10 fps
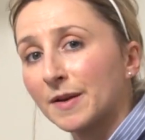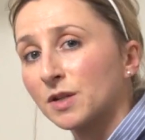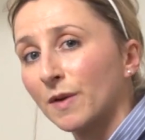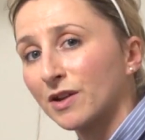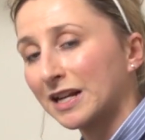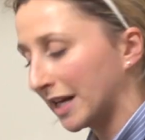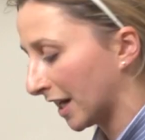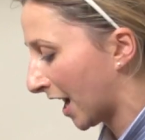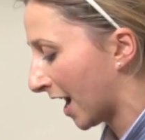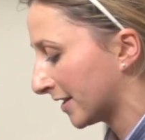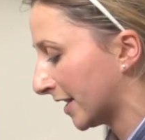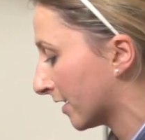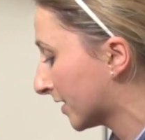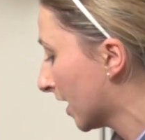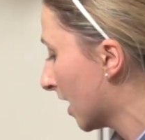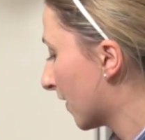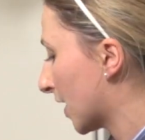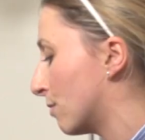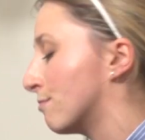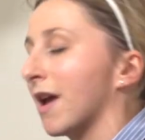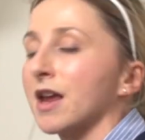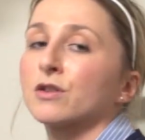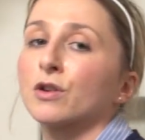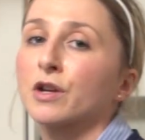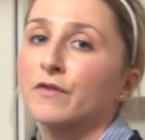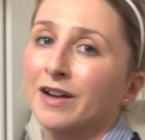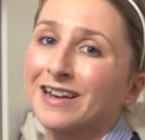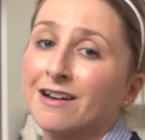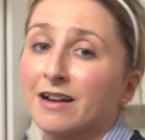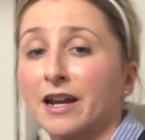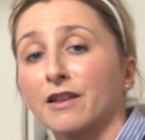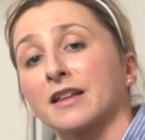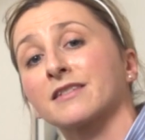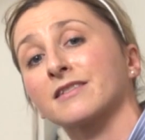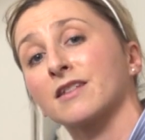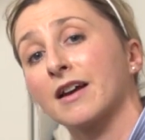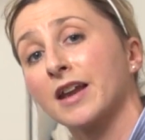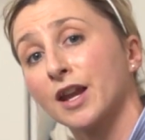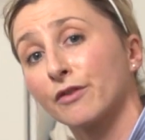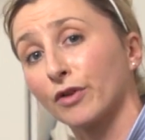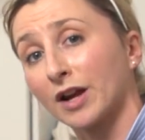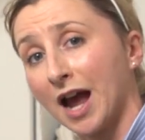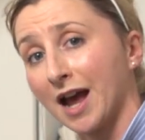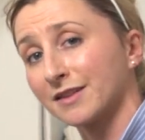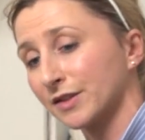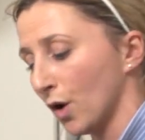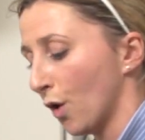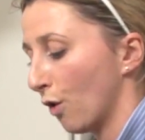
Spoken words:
especially when you're cleaning cats' ears, that you make sure you've got an ear cleaner that's designed either for cats